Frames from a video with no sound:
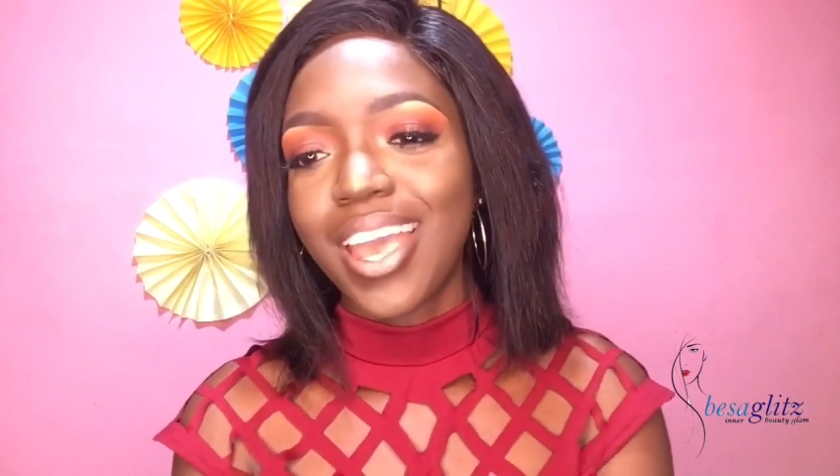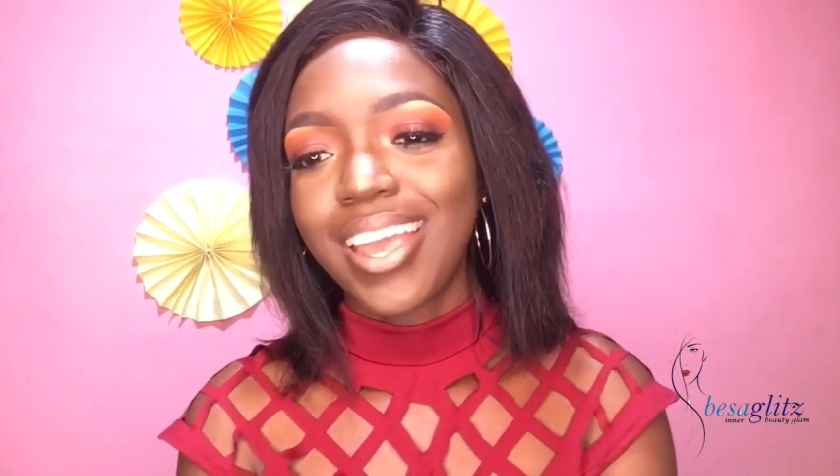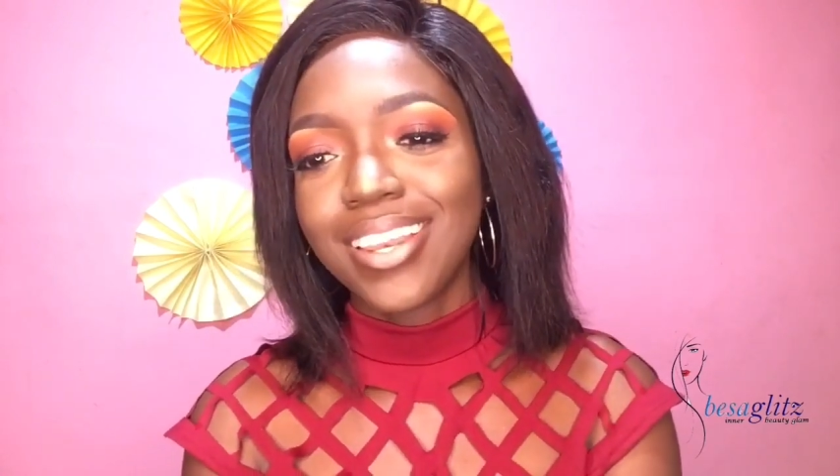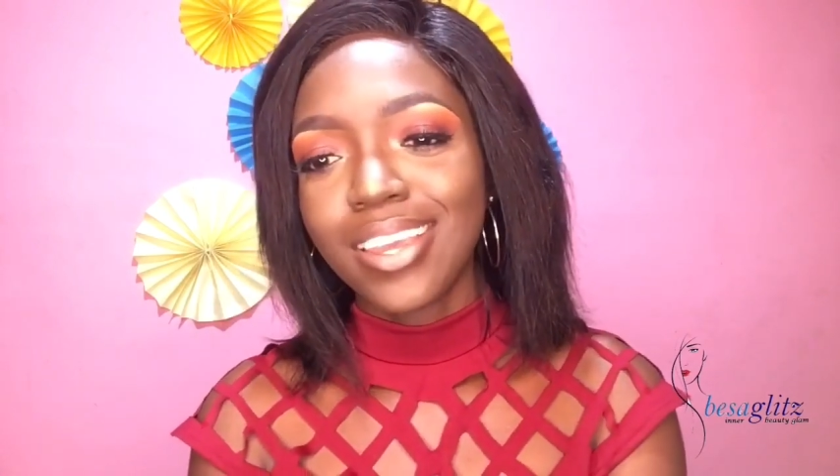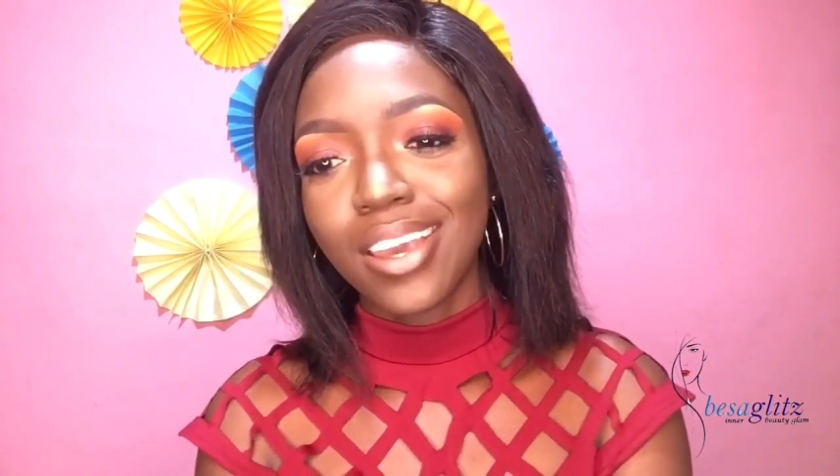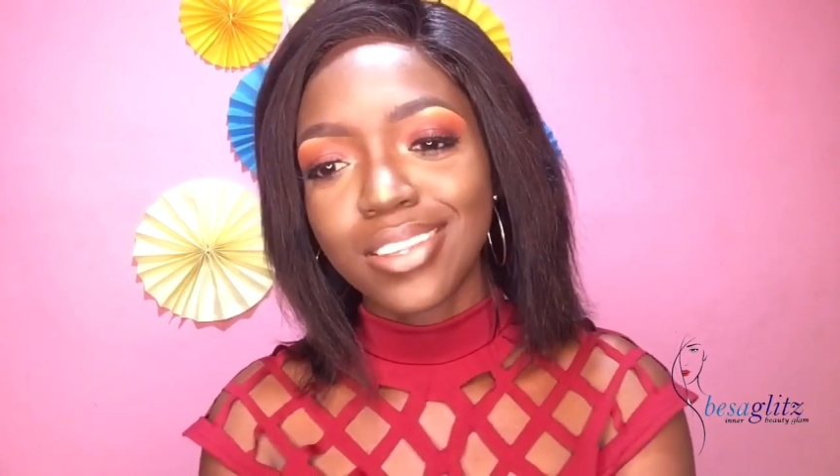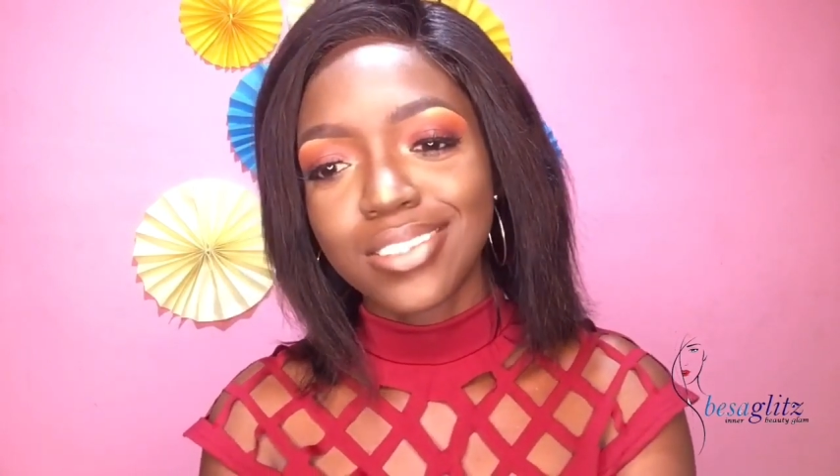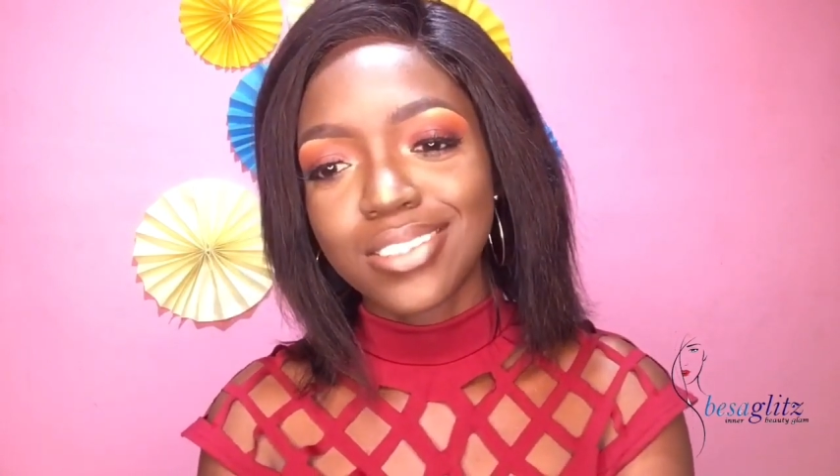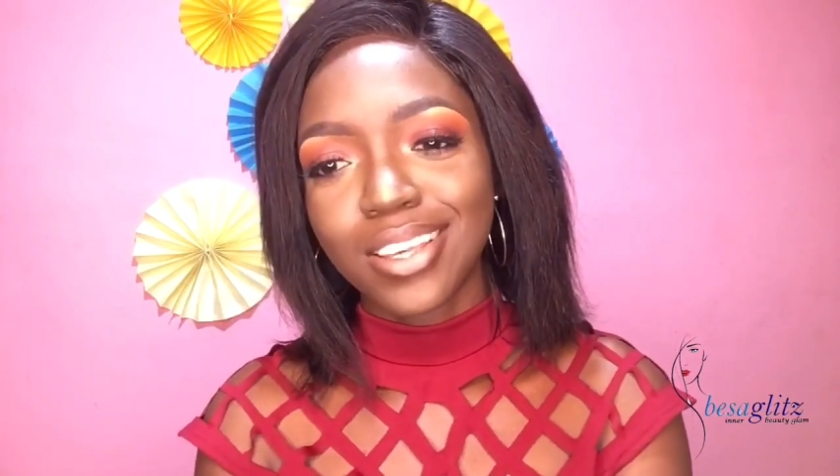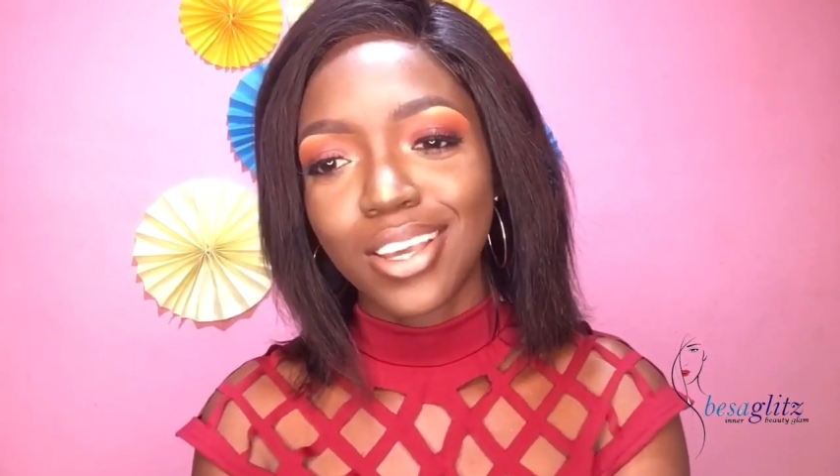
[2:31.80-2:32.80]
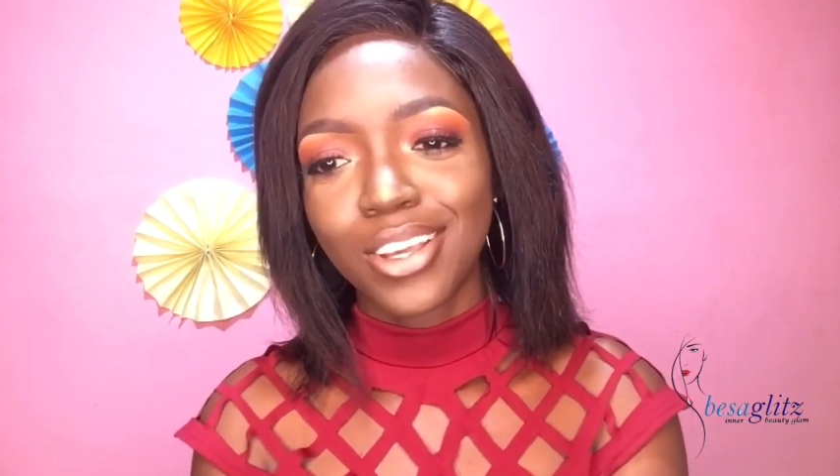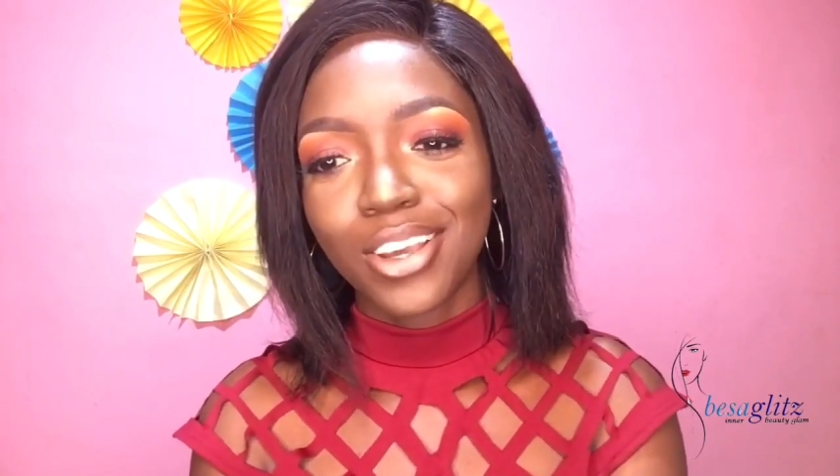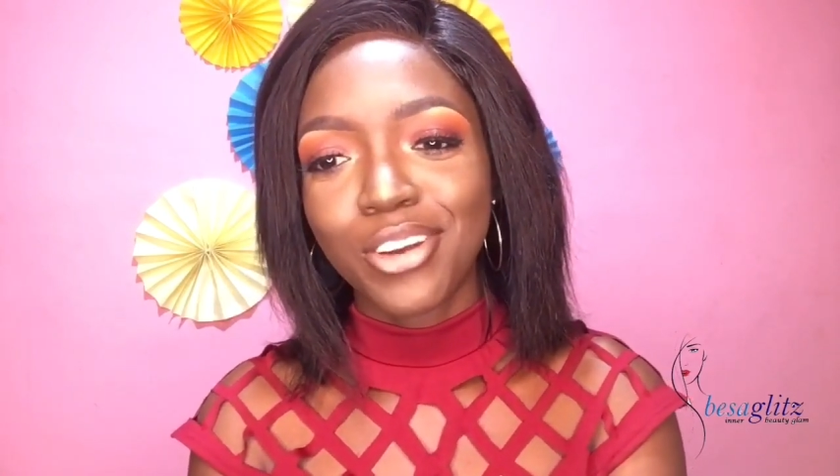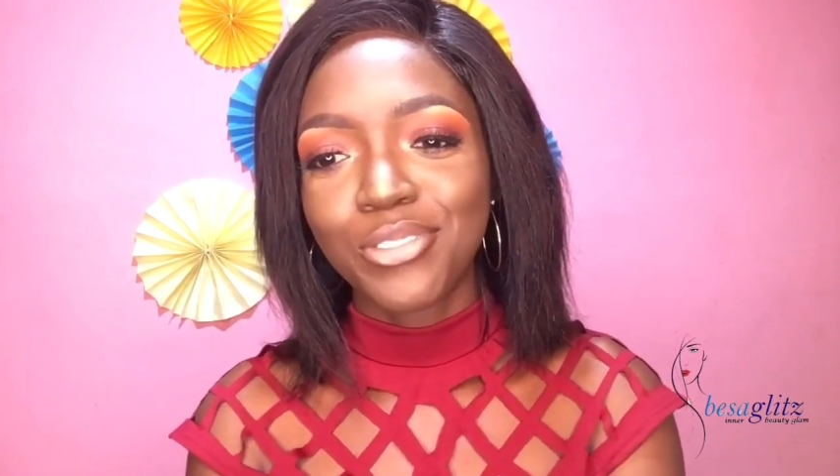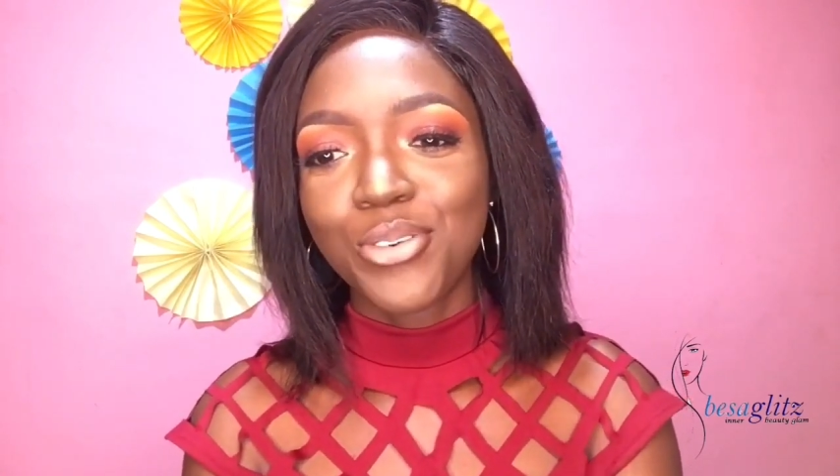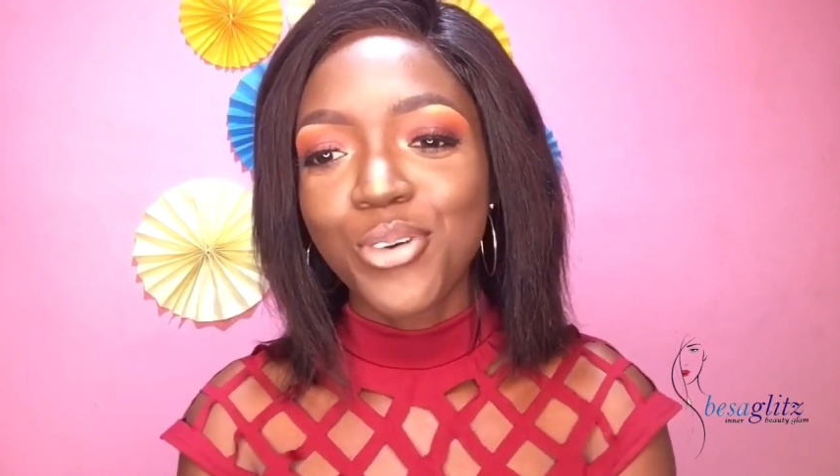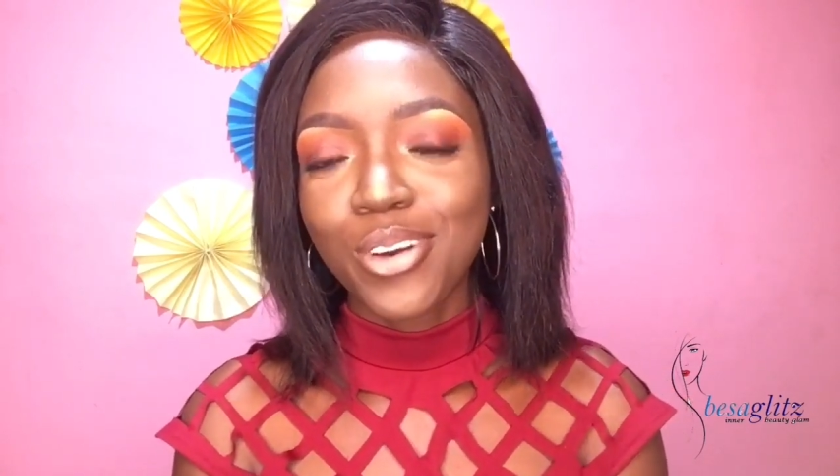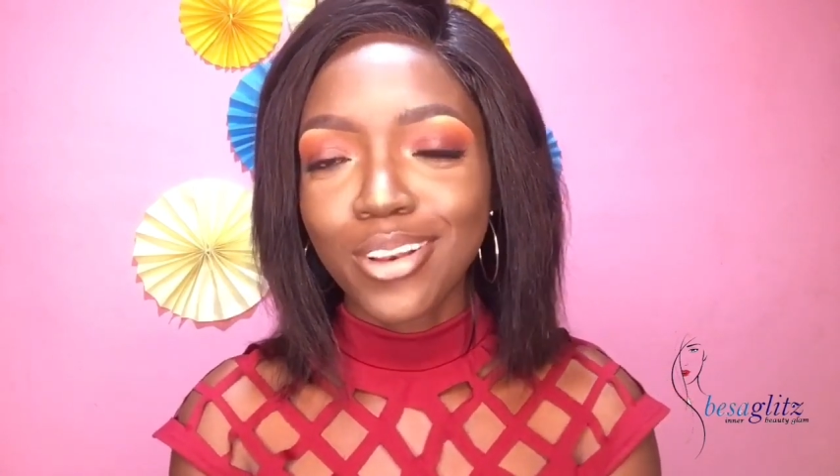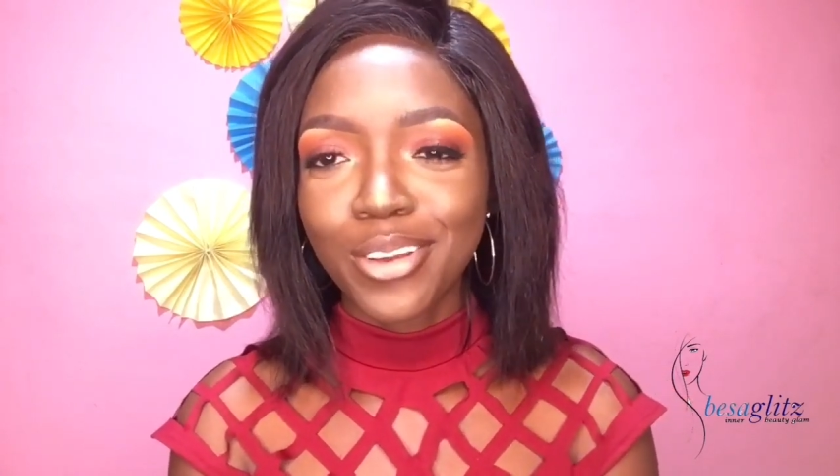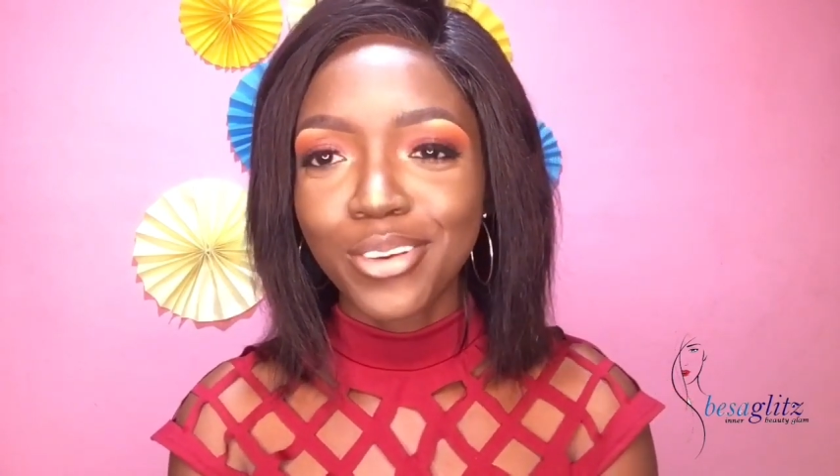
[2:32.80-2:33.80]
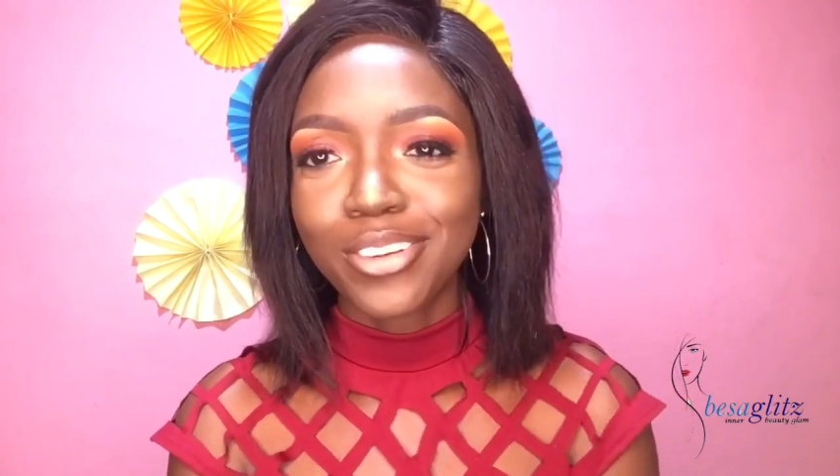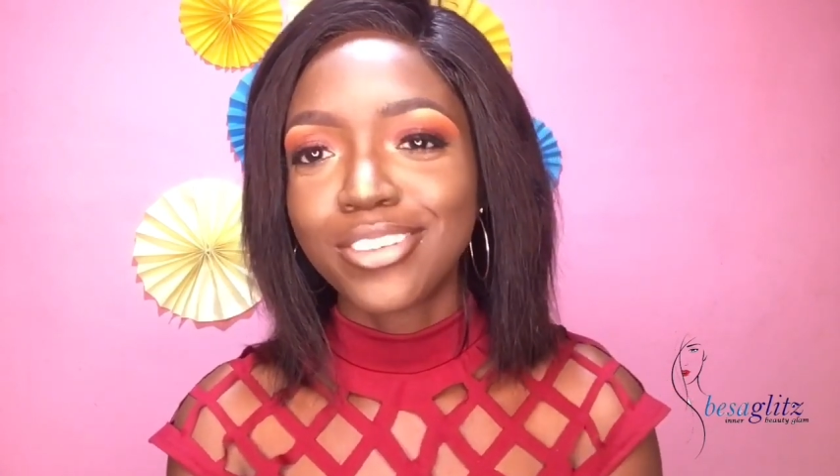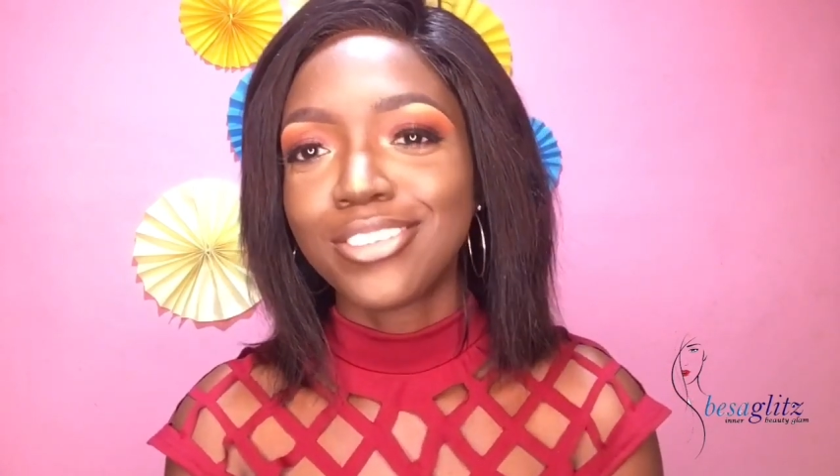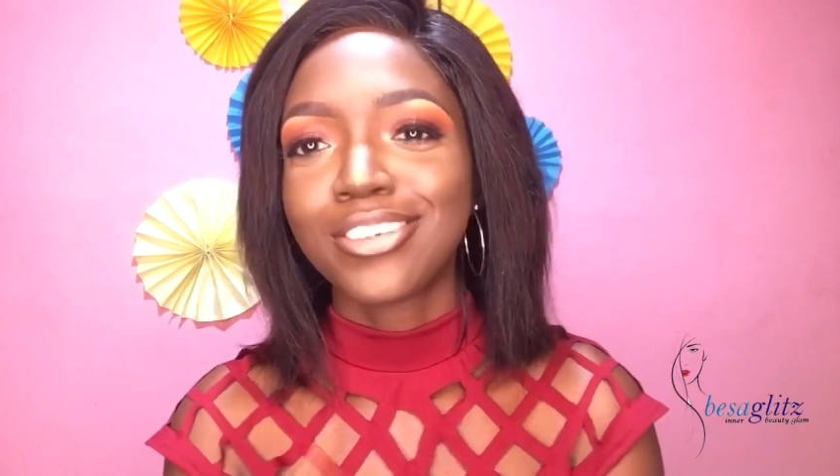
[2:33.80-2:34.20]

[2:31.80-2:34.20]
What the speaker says: And yes, Focallure,